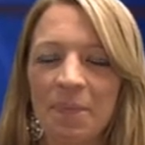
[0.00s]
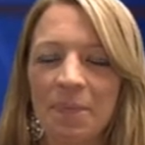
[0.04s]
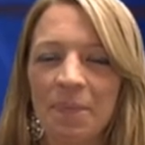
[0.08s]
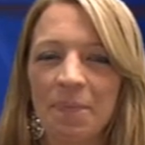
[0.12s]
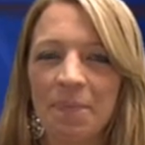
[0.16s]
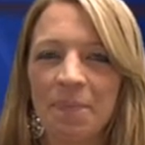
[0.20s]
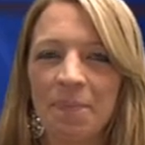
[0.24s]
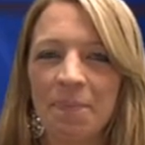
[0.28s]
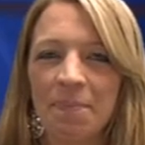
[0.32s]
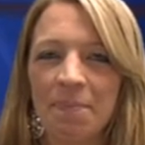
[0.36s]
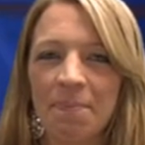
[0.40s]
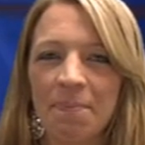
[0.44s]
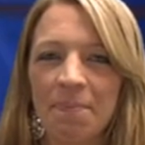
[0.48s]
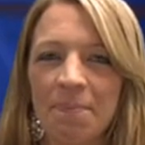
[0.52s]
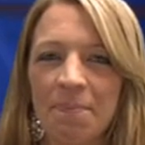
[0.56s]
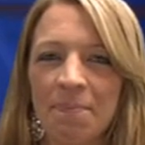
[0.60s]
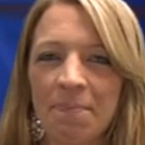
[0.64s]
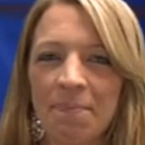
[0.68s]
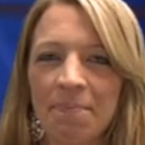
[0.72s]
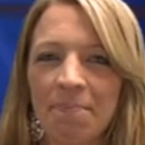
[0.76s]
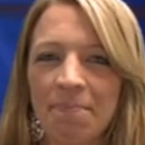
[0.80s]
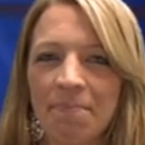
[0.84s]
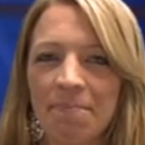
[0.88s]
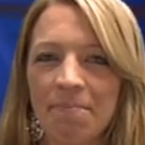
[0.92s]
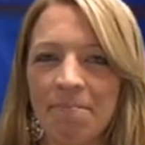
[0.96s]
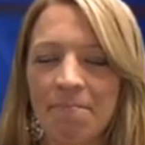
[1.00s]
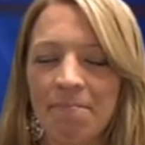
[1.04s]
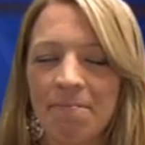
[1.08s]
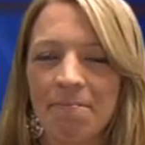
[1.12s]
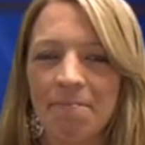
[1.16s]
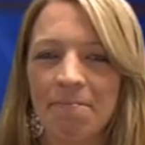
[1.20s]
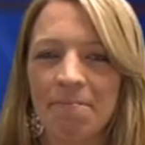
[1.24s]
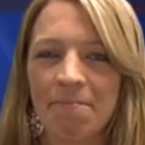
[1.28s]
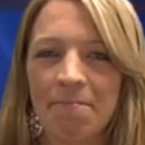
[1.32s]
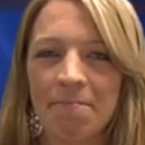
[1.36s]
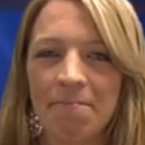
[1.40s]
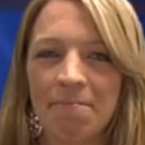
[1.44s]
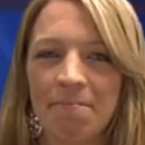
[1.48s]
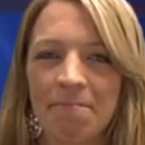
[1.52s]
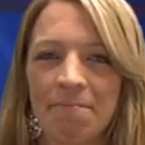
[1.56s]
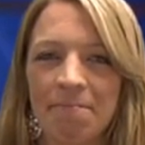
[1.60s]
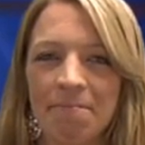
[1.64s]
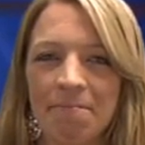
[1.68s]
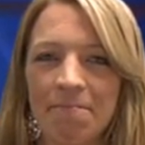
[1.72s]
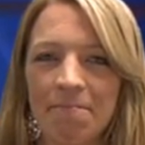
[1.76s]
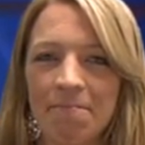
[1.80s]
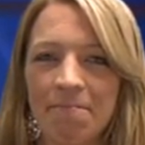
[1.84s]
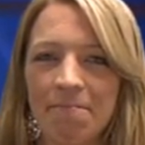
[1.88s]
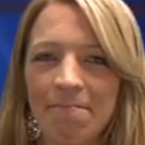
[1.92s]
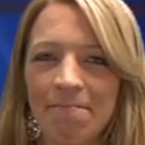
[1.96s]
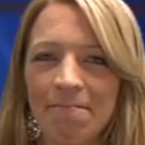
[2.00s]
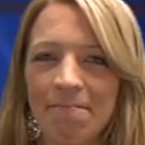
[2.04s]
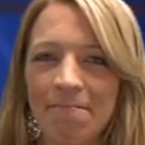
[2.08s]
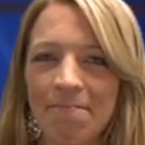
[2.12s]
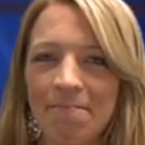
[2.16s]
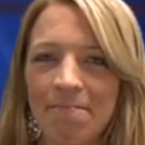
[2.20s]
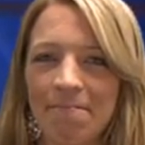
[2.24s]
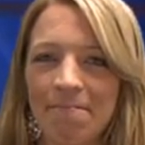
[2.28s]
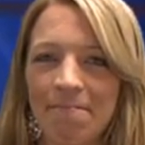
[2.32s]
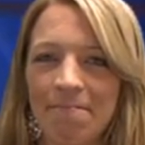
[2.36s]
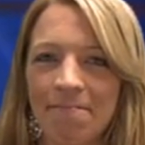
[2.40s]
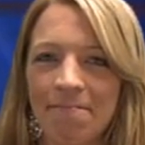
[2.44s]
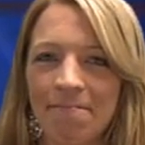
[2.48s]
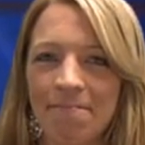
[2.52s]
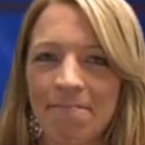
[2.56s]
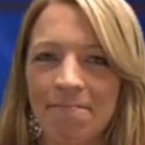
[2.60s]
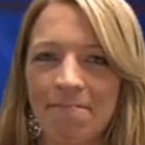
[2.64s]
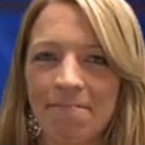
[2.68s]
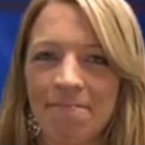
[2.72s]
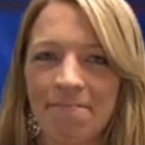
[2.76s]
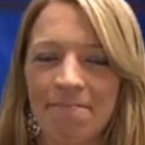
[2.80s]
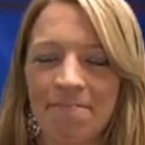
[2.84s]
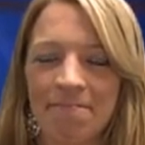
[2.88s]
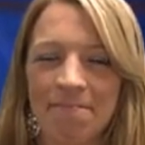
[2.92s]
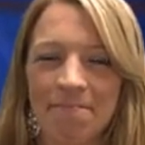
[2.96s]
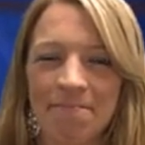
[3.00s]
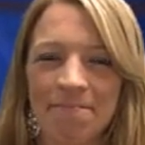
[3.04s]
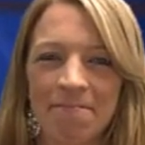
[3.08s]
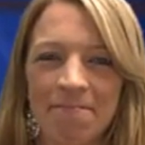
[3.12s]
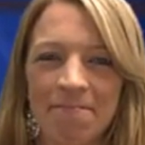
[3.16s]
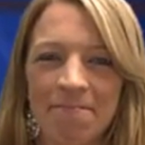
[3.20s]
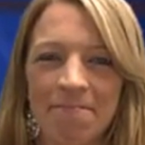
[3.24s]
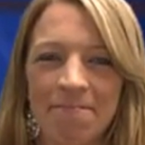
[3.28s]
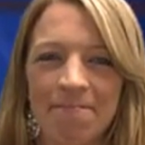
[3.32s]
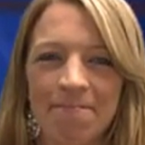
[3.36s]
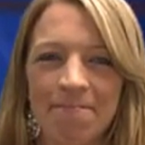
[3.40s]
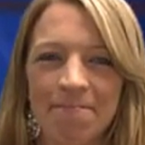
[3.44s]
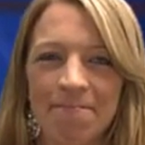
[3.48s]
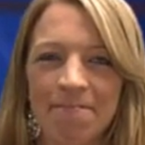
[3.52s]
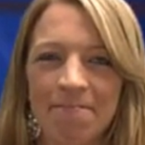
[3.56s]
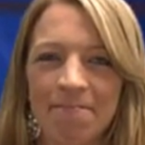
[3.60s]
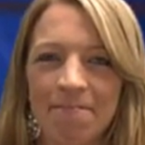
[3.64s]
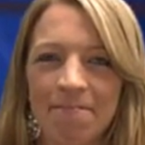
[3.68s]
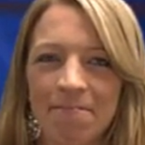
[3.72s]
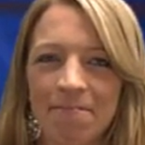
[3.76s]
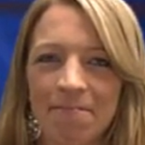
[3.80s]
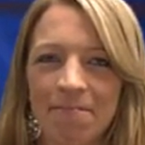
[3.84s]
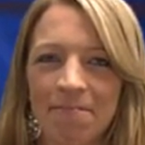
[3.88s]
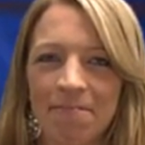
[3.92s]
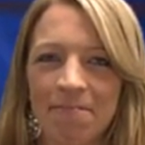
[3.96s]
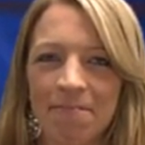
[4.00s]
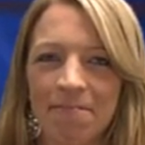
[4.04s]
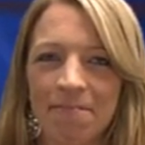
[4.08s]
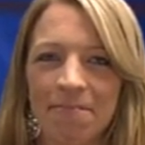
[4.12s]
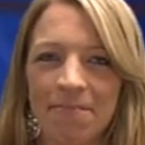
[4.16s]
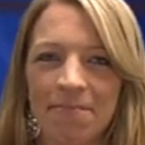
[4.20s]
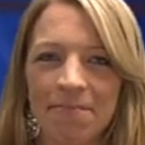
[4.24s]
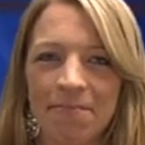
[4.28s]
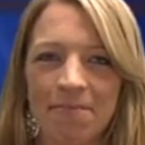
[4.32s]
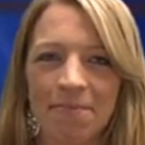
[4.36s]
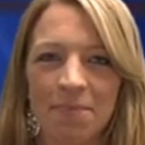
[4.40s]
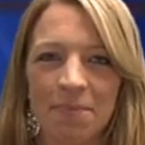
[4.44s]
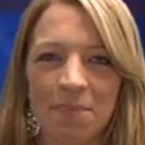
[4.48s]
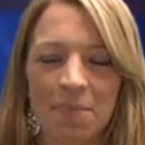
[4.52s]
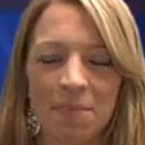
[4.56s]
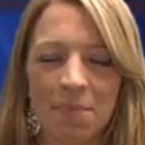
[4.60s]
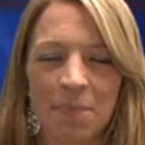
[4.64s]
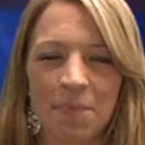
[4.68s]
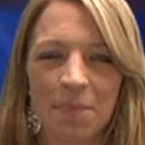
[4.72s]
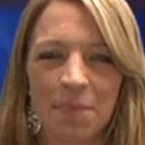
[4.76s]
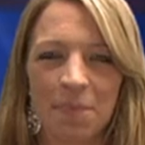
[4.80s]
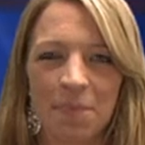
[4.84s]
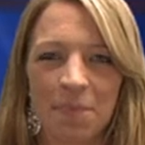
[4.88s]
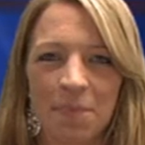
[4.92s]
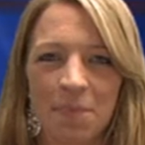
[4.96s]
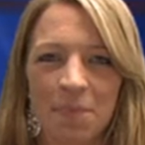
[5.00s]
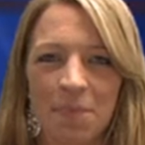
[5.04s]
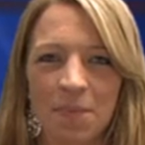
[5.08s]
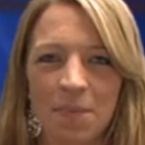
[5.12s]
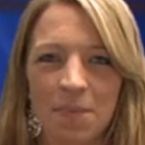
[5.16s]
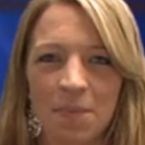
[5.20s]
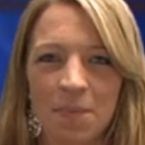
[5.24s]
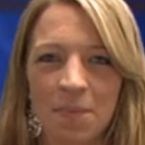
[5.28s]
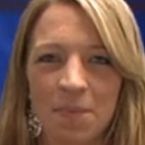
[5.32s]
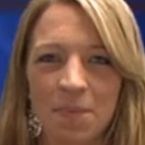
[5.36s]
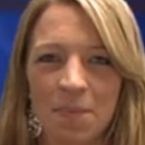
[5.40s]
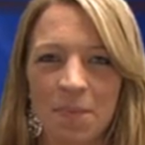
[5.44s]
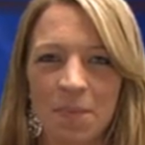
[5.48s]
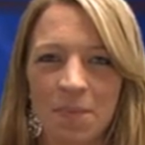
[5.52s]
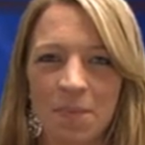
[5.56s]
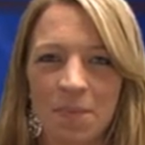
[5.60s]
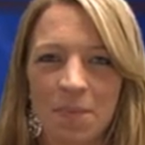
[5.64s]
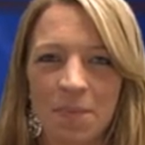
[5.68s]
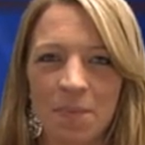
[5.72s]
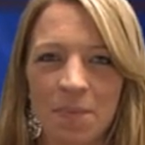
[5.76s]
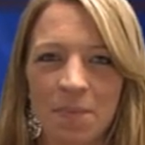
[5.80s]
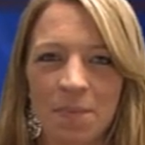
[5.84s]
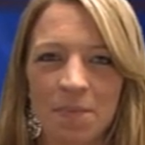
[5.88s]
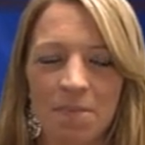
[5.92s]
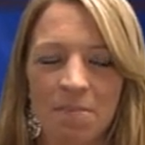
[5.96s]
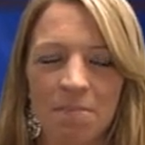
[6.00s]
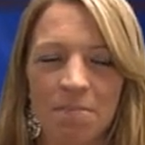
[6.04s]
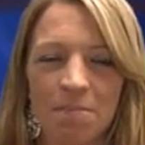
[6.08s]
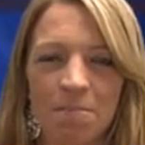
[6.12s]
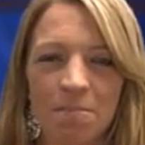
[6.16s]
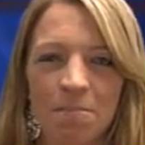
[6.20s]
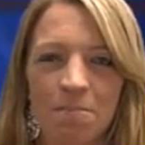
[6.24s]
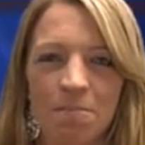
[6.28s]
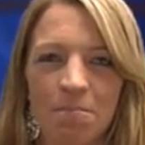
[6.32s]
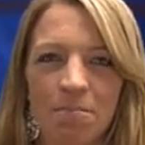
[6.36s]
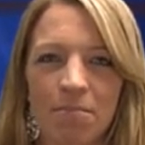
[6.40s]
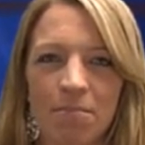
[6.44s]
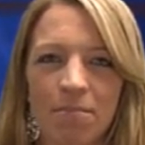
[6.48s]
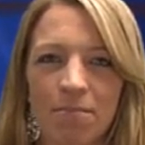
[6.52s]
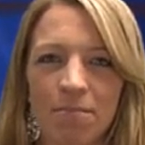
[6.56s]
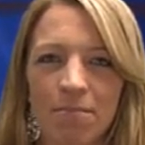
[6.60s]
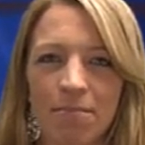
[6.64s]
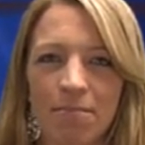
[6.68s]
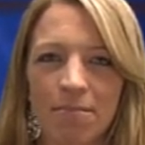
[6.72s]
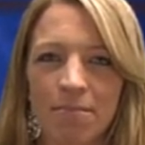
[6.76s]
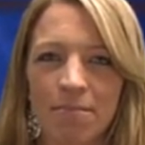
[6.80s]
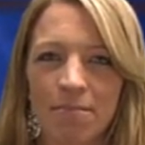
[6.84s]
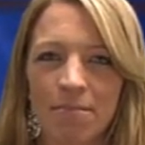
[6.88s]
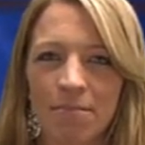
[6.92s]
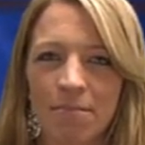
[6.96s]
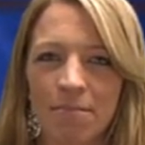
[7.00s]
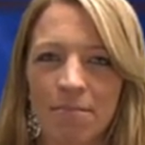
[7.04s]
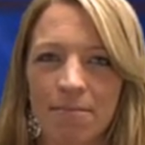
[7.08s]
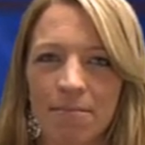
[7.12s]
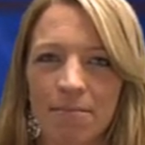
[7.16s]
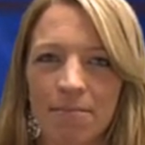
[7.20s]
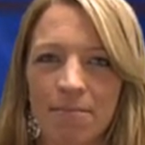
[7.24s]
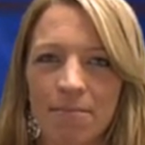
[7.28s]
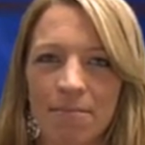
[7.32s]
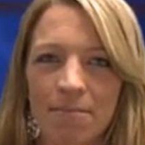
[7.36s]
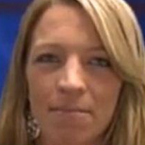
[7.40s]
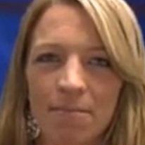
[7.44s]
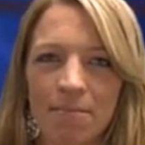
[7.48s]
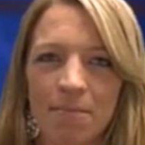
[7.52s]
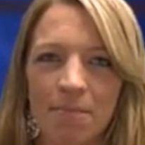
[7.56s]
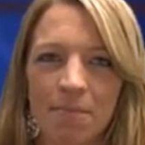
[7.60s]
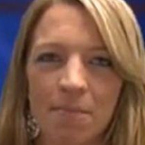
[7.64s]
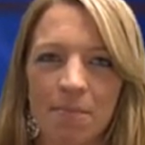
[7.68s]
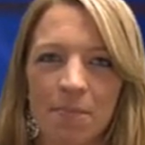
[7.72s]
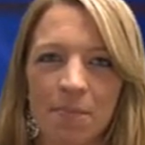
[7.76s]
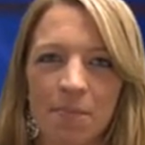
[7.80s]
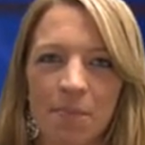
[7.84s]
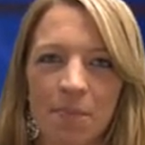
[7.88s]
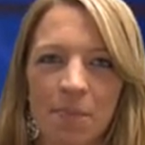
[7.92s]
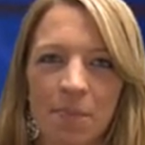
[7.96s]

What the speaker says: (not speaking)